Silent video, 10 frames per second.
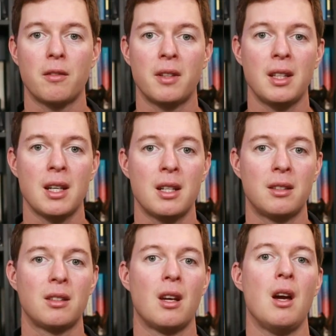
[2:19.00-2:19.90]
over the
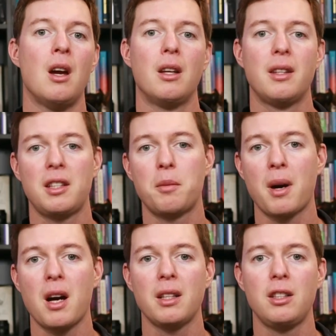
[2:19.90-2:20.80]
years. This is
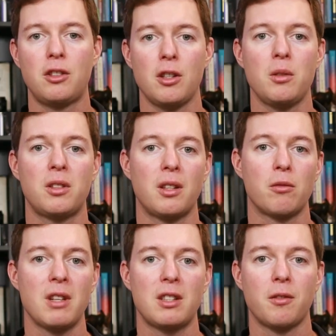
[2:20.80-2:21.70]
partly due to the
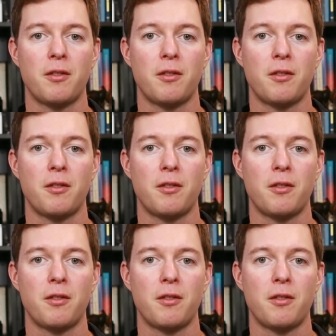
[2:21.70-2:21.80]
rich